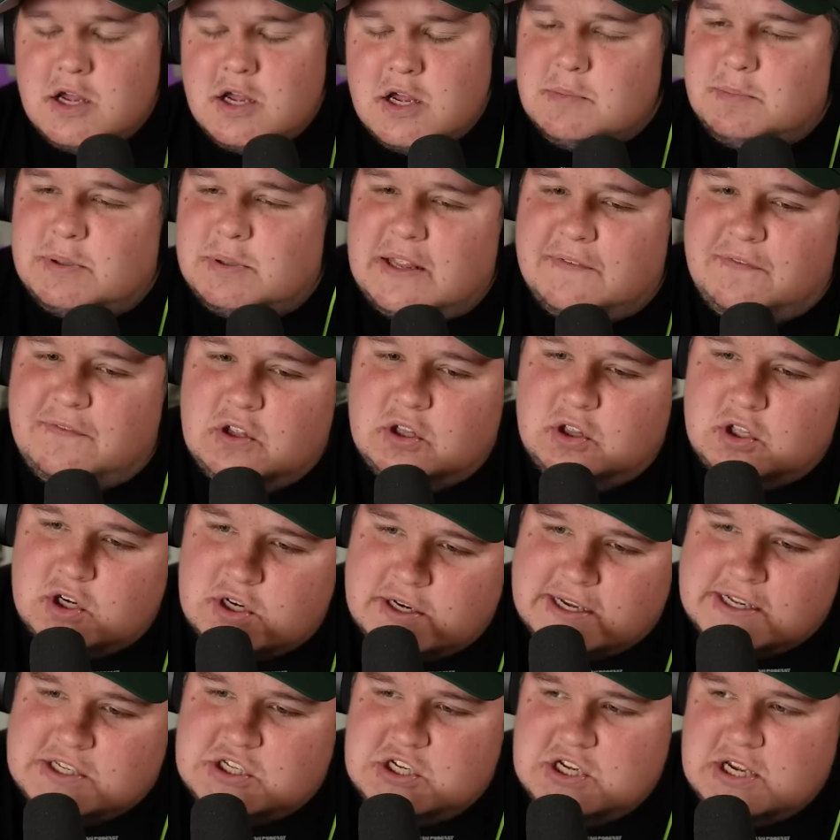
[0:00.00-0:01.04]
But if you look
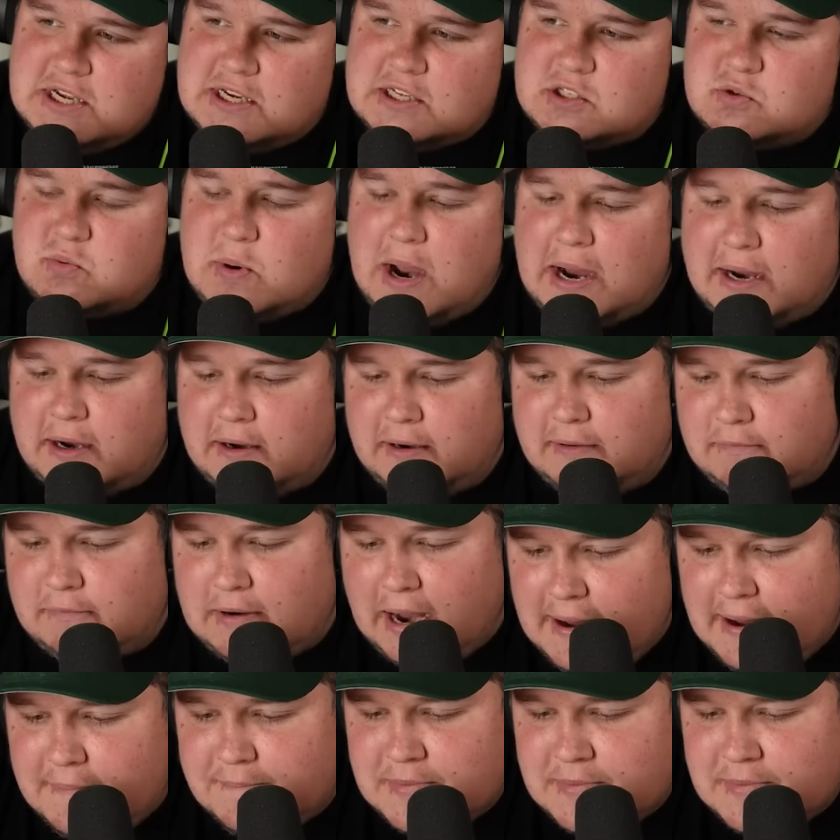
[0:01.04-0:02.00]
at Giga's record, right?